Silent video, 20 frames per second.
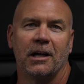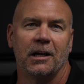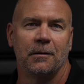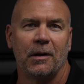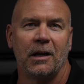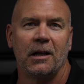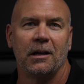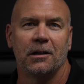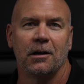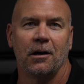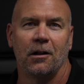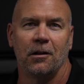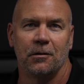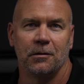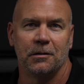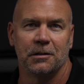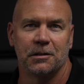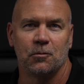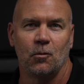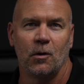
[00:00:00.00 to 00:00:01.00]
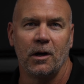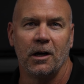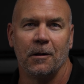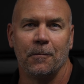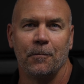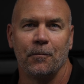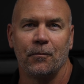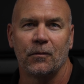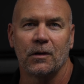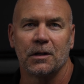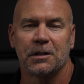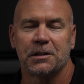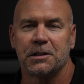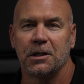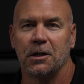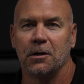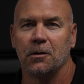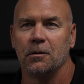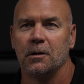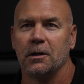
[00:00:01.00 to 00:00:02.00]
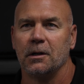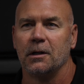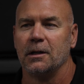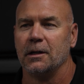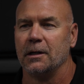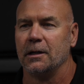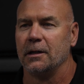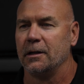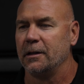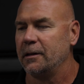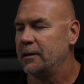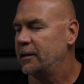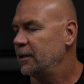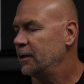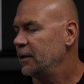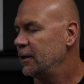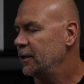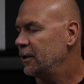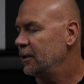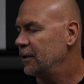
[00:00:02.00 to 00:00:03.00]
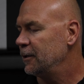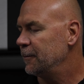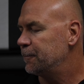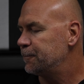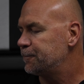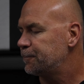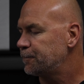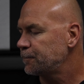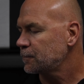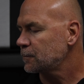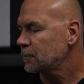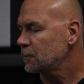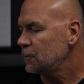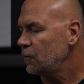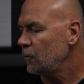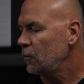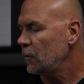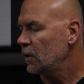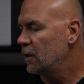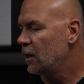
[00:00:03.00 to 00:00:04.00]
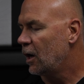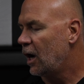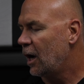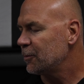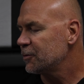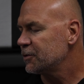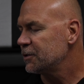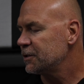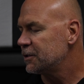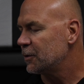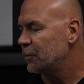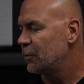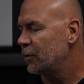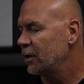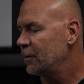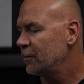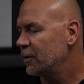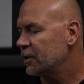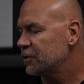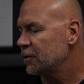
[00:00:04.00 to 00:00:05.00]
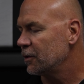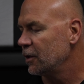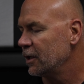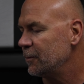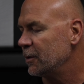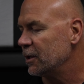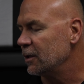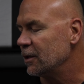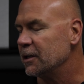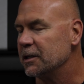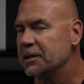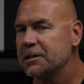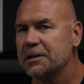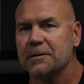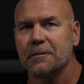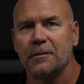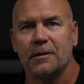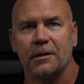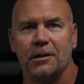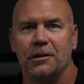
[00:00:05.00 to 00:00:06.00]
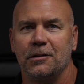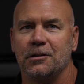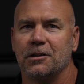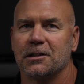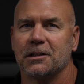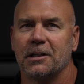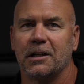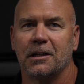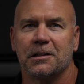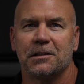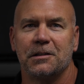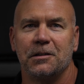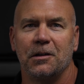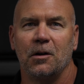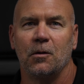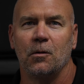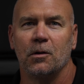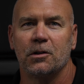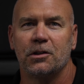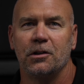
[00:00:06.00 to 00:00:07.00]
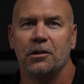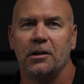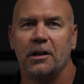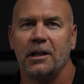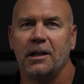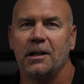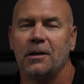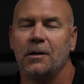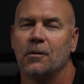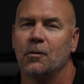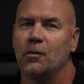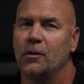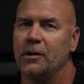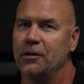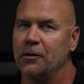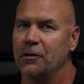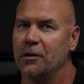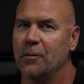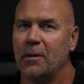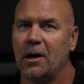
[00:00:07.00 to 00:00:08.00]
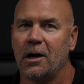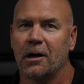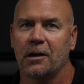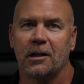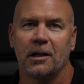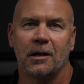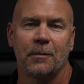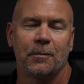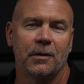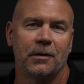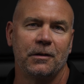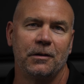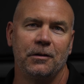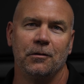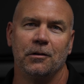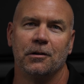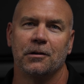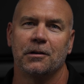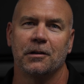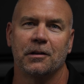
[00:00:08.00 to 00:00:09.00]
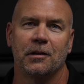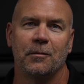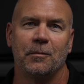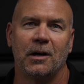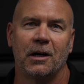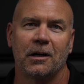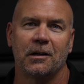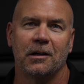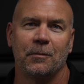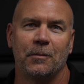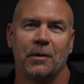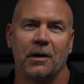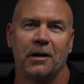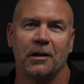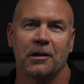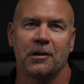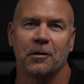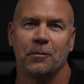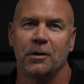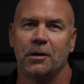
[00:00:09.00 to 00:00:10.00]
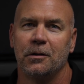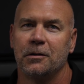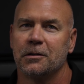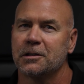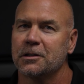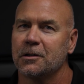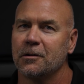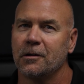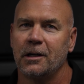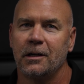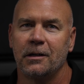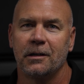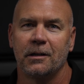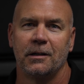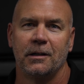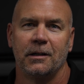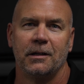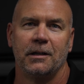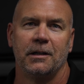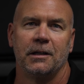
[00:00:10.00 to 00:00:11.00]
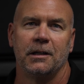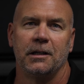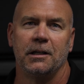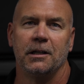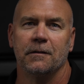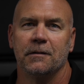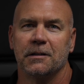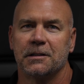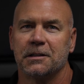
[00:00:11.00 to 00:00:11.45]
that paint color as well. So the options are pretty much limitless. You just let us know what you need. We do the mock-up. You look at the mock-up on a computer screen, give